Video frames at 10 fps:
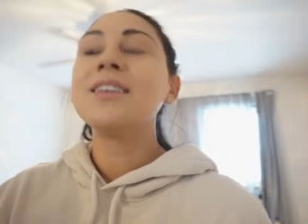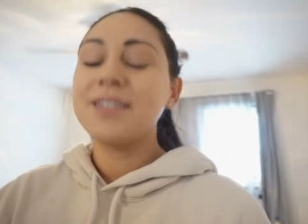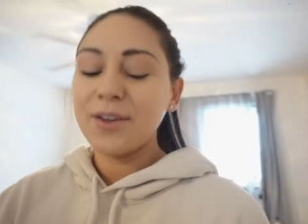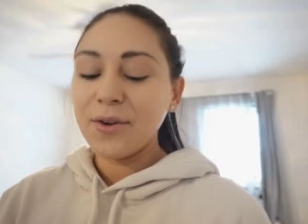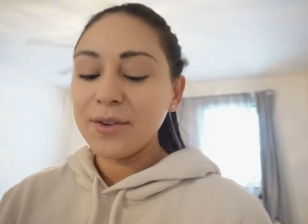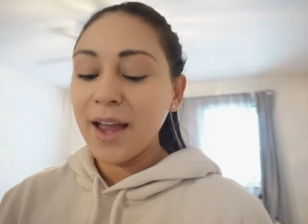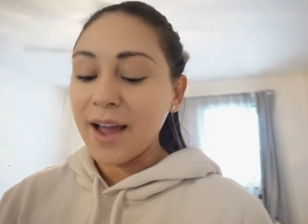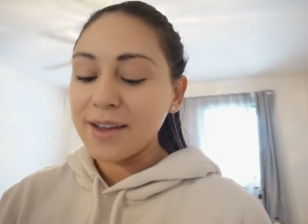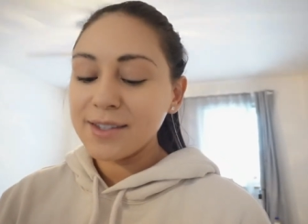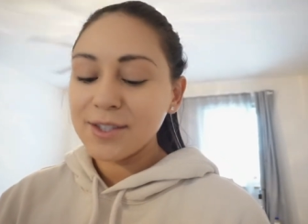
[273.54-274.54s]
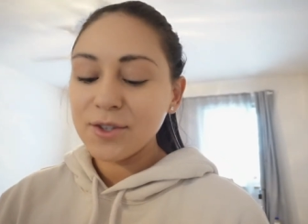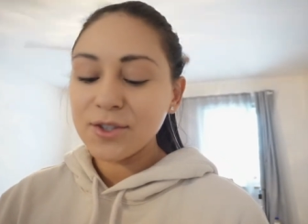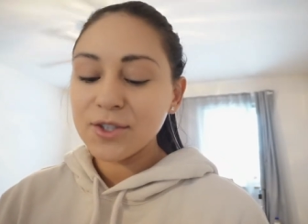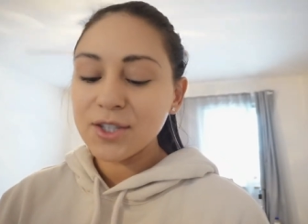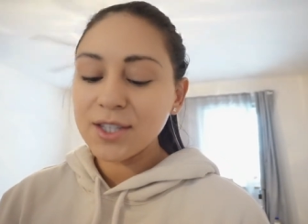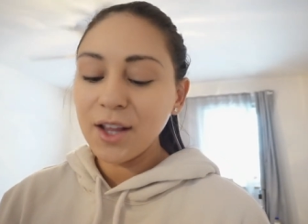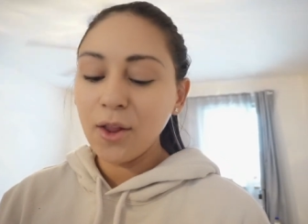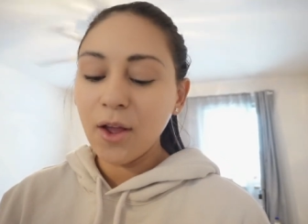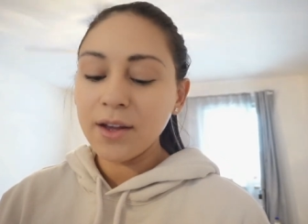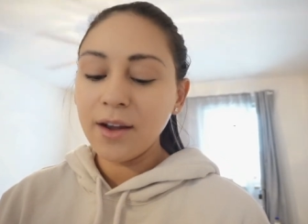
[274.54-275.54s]
So yeah, so there's just a
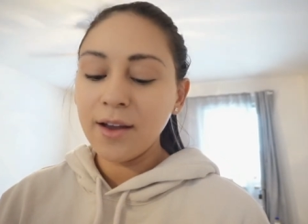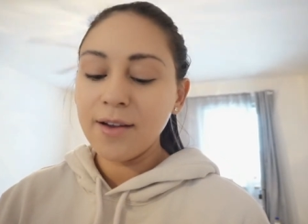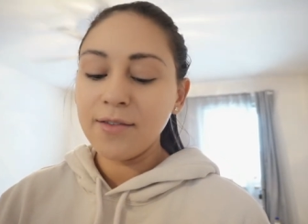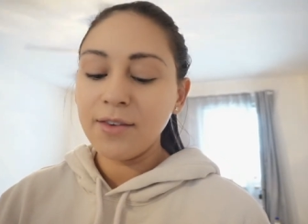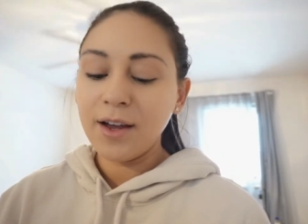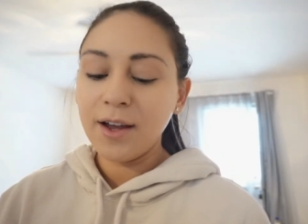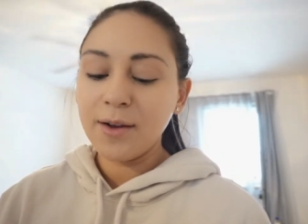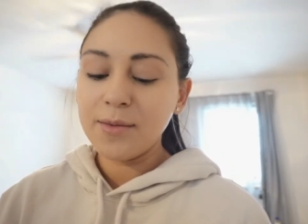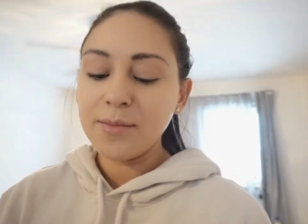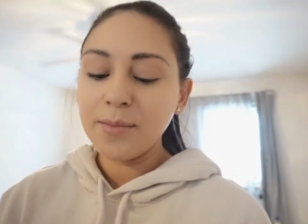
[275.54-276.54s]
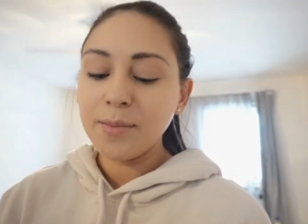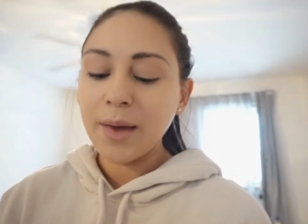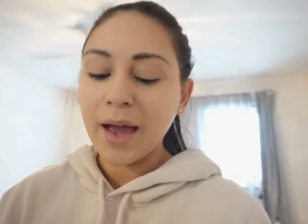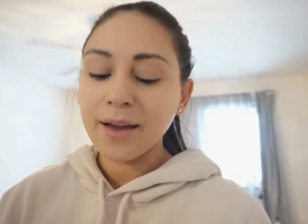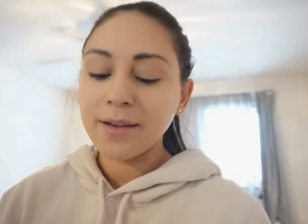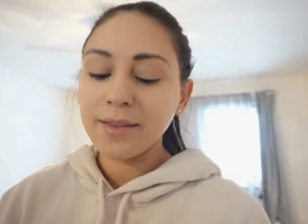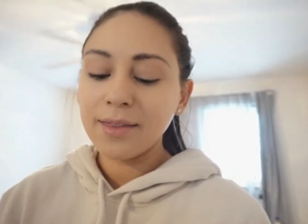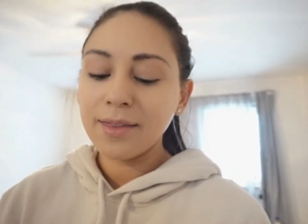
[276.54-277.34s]
lot of um, back